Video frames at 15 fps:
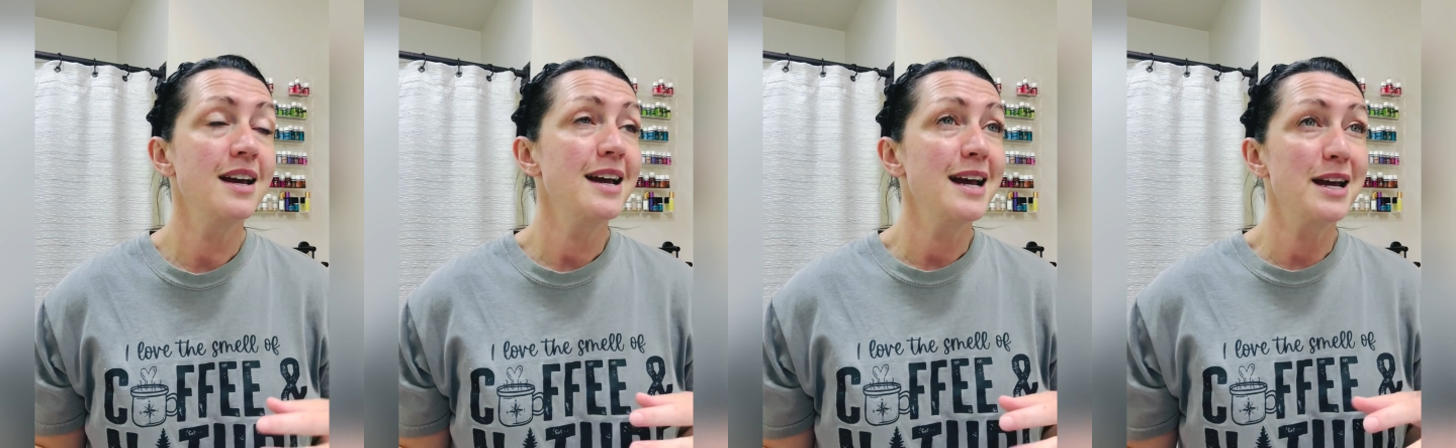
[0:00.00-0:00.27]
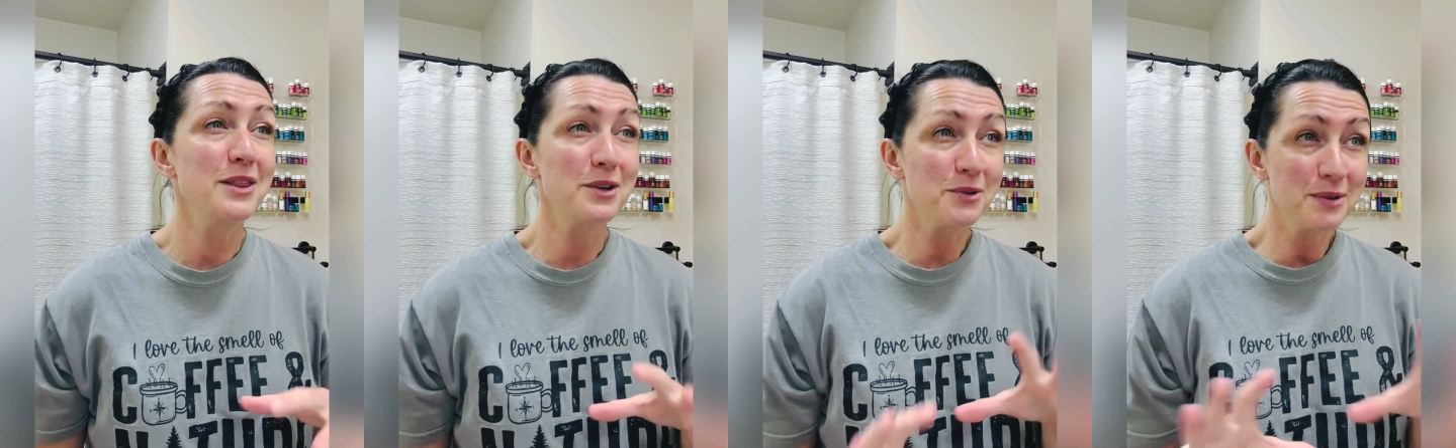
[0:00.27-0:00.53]

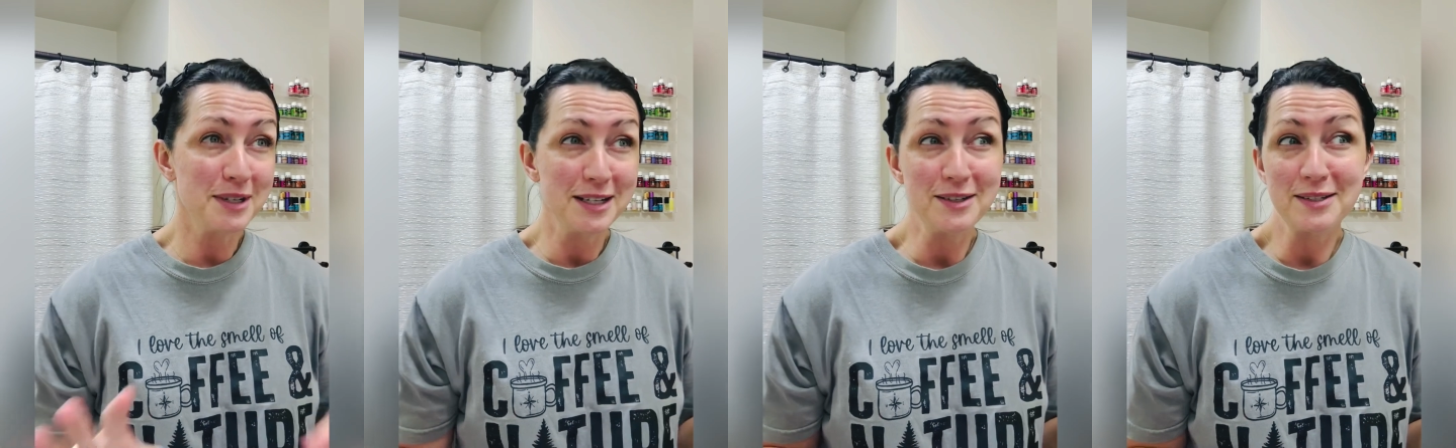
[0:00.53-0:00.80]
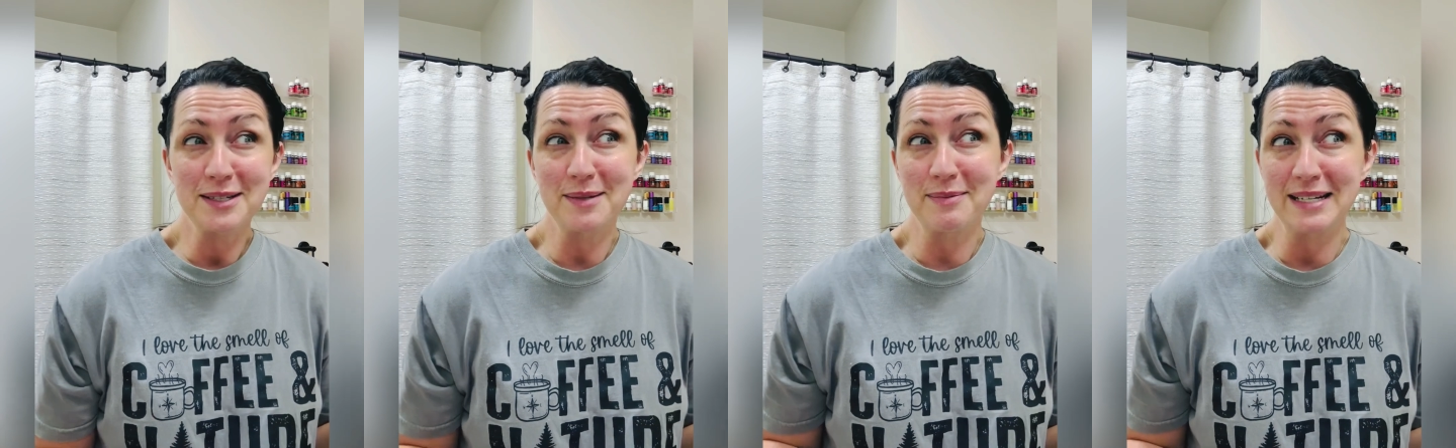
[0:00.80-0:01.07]
And there were
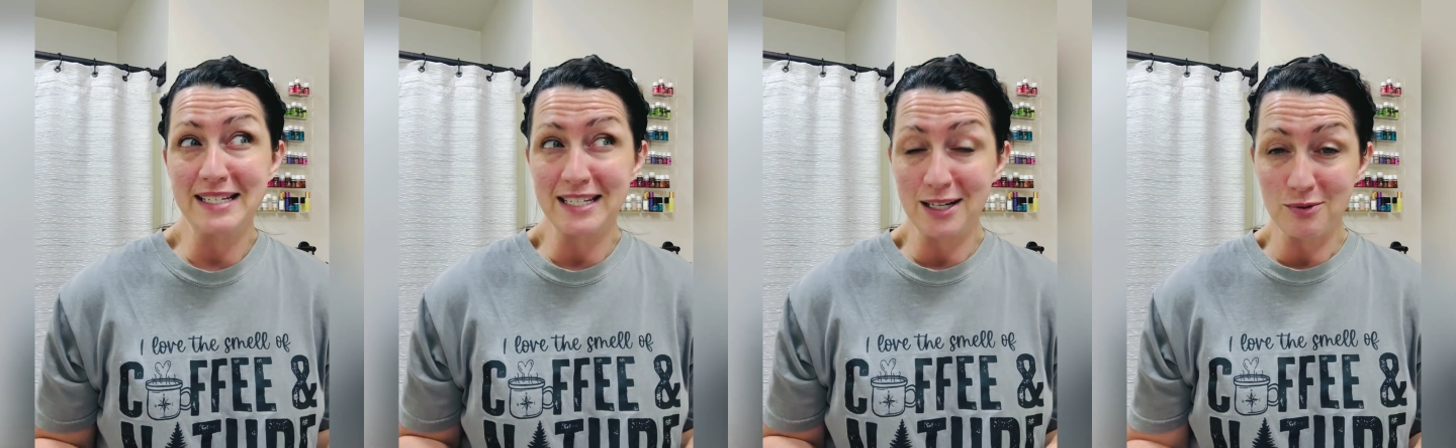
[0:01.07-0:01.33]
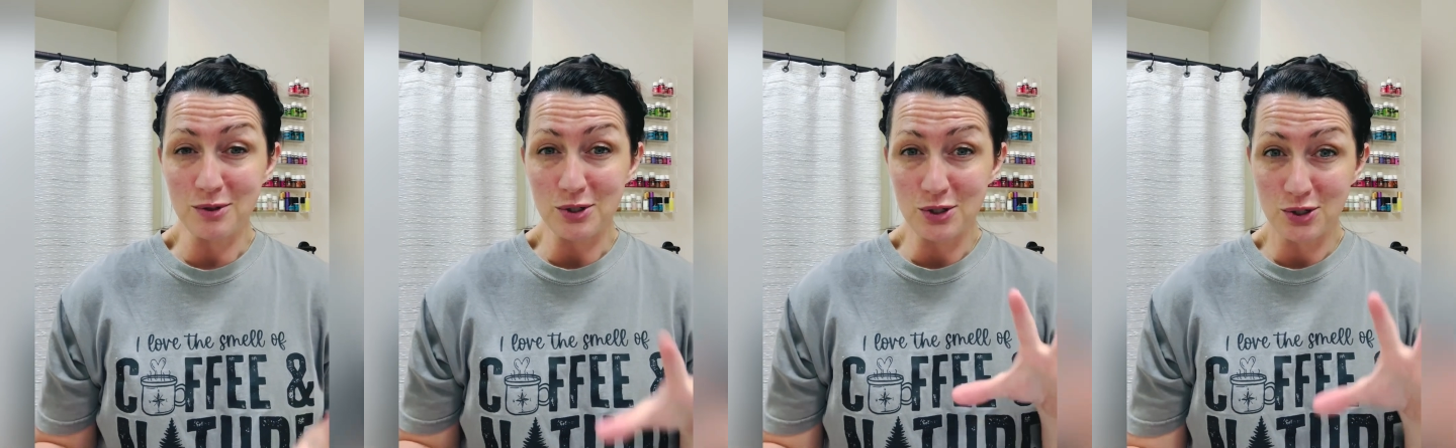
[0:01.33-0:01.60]
years that my skin
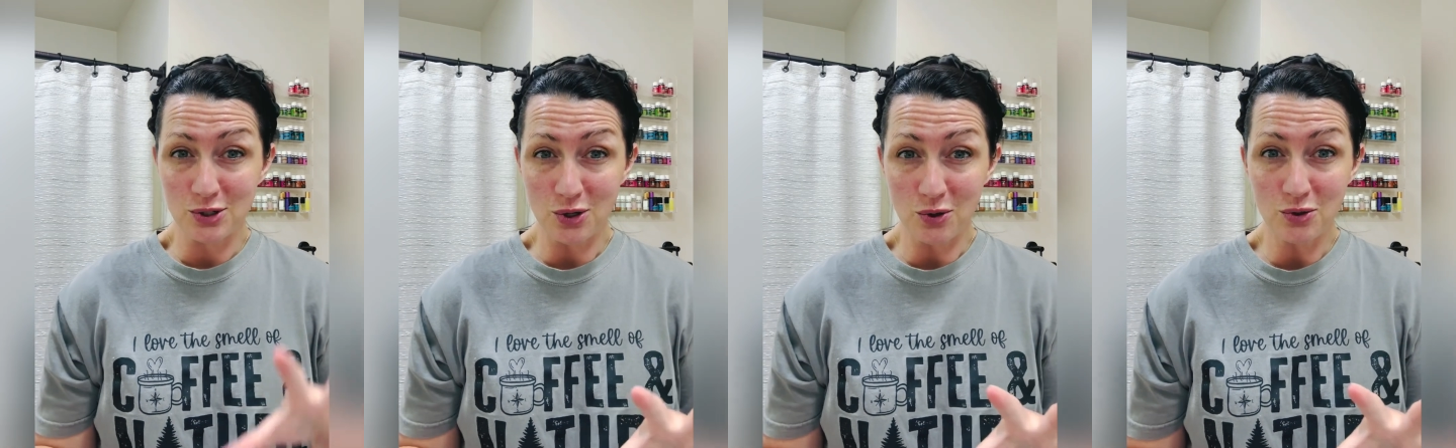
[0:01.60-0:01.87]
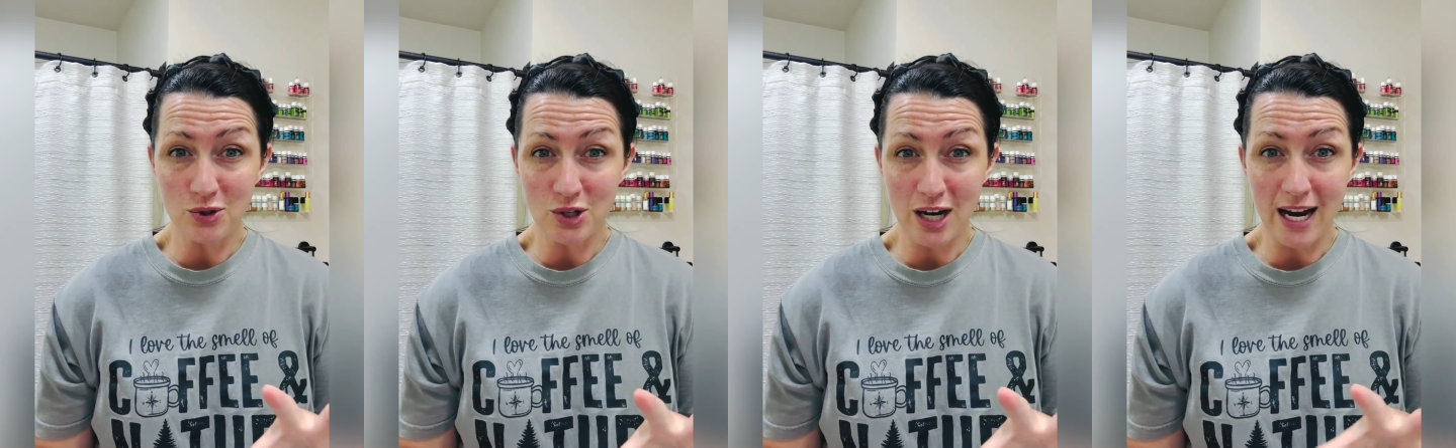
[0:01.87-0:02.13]
was
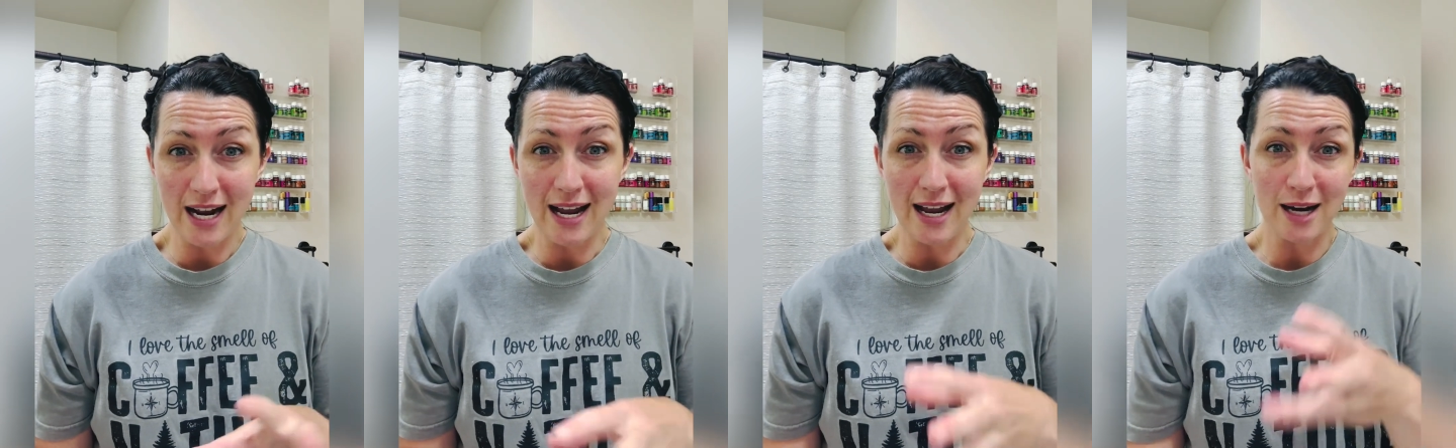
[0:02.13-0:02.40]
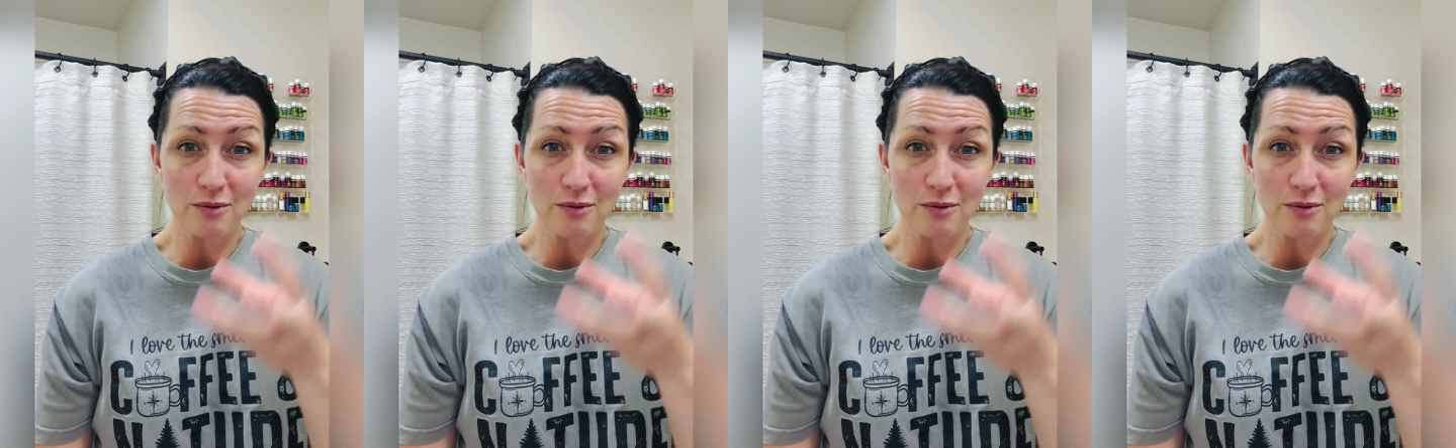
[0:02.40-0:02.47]
so dry and